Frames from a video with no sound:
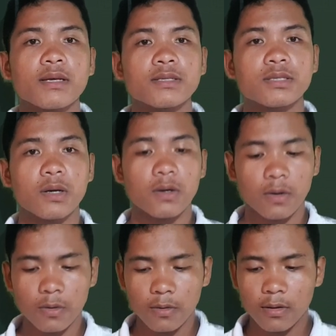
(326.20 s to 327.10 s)

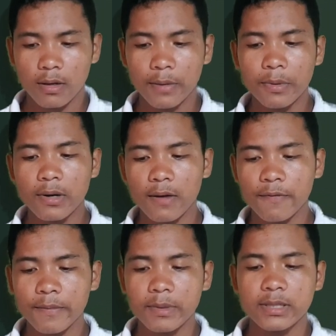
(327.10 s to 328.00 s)
So liberal
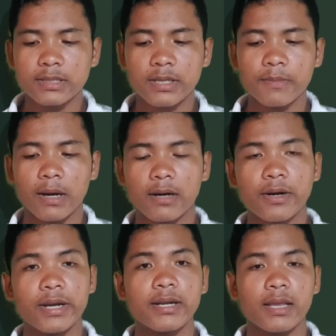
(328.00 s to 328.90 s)
feminism
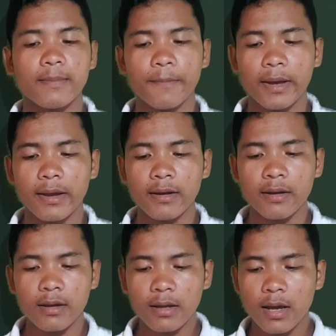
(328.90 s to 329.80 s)
agree that men
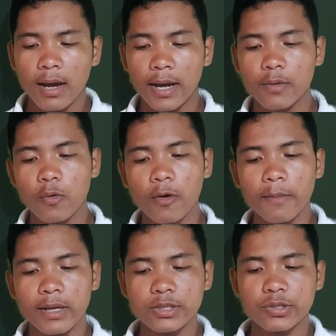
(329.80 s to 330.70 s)
and
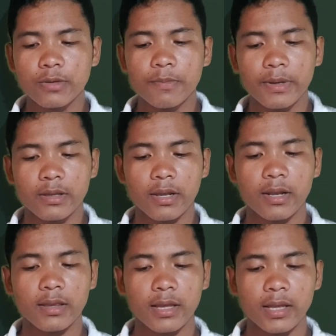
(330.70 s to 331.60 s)
women should be
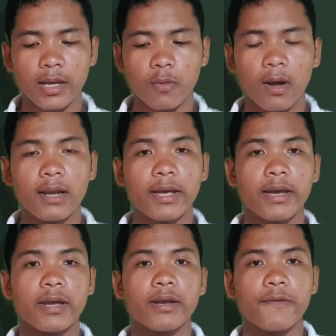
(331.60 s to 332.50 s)
treated
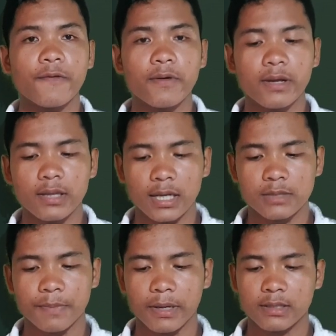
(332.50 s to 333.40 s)
equally in different
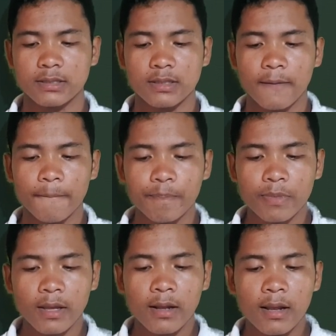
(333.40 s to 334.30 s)
aspects.
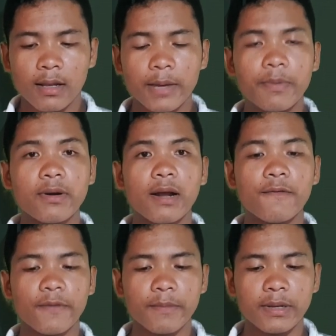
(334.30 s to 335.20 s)
Liberal
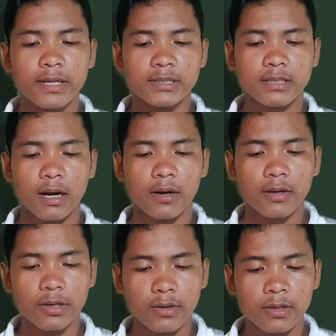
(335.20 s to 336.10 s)
feminists
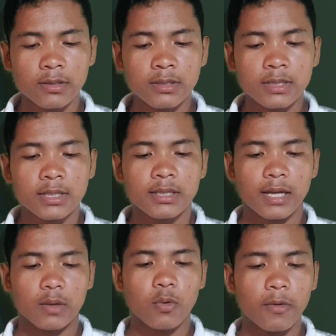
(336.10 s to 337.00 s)
argue
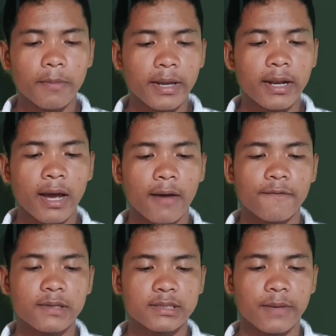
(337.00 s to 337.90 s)
that women
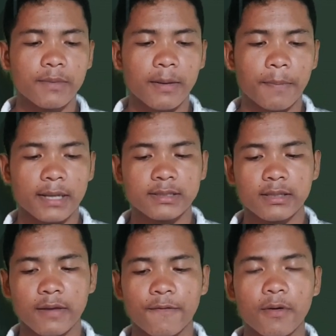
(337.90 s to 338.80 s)
have the same
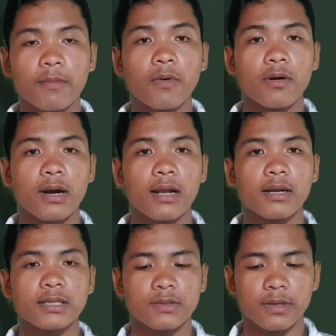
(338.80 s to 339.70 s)
capacity for moral
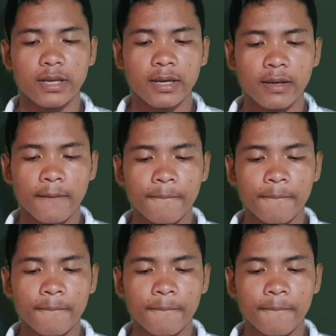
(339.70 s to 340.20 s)
reasoning